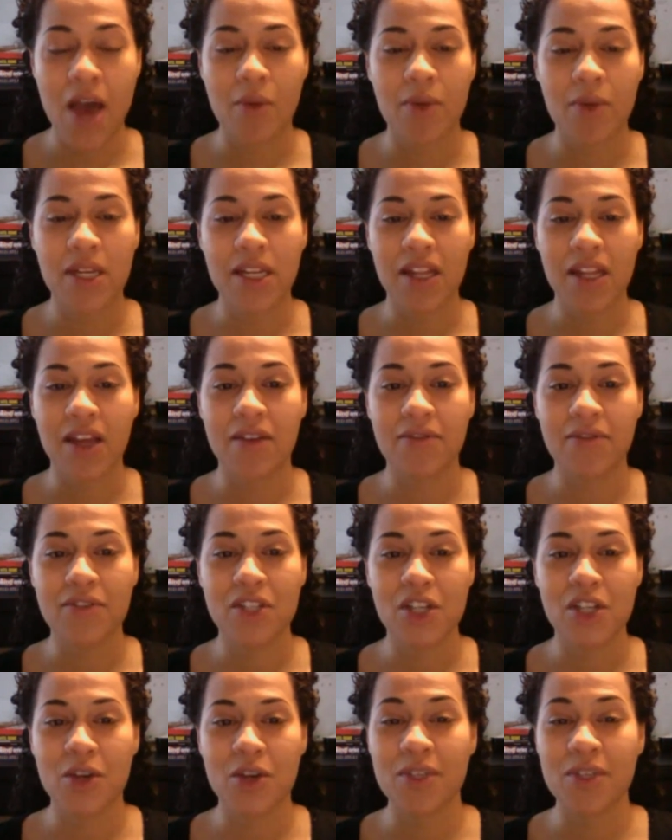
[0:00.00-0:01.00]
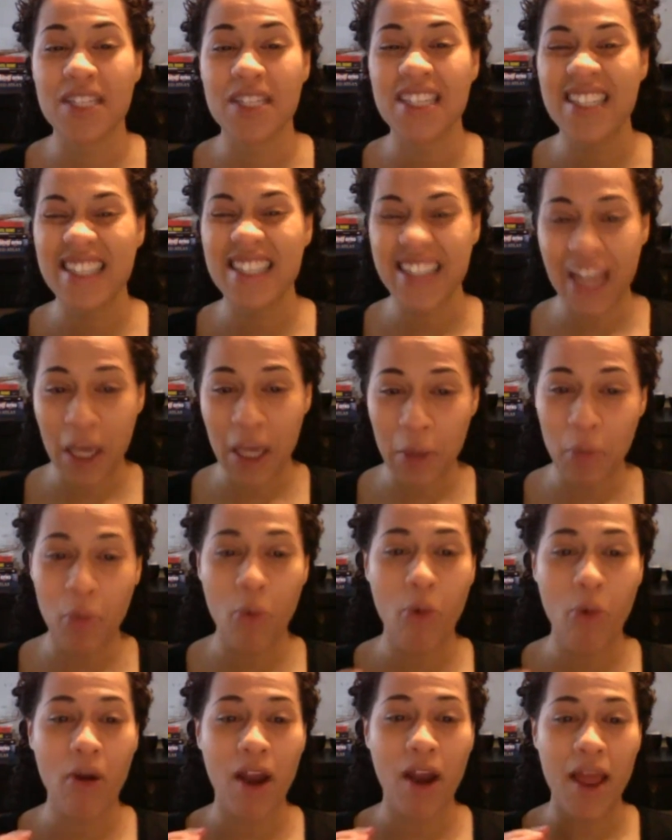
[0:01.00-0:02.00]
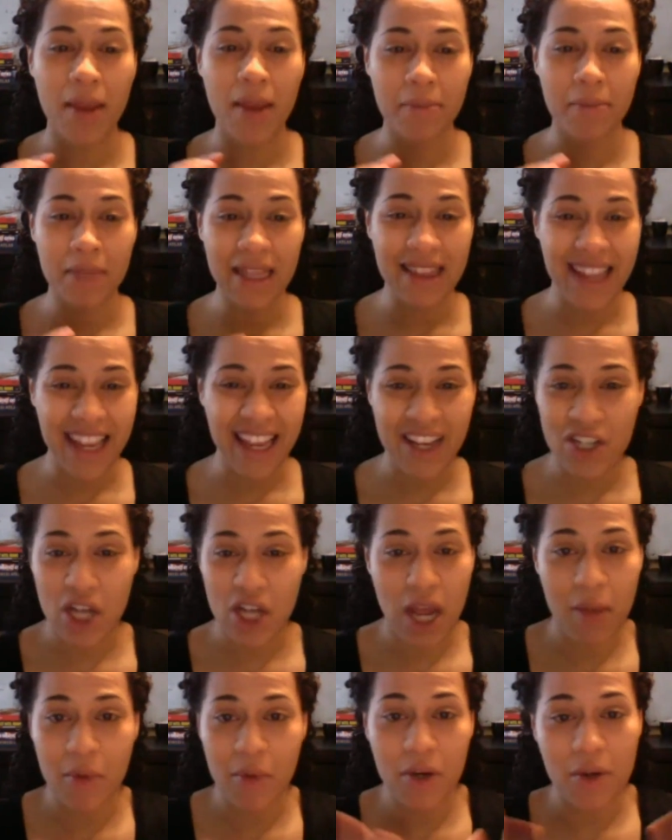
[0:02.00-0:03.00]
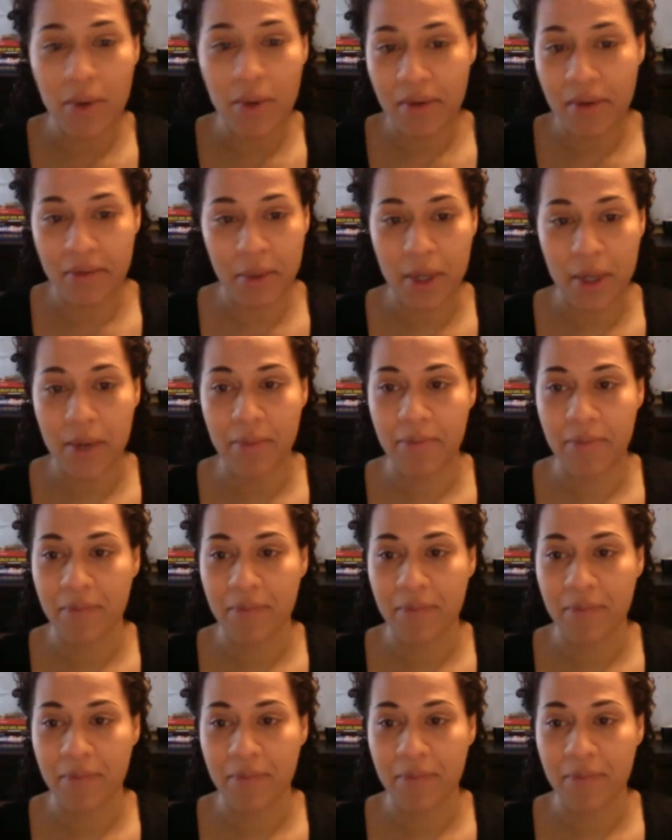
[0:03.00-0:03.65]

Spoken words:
I would love to go to Singapore and Malaysia. I want to go everywhere.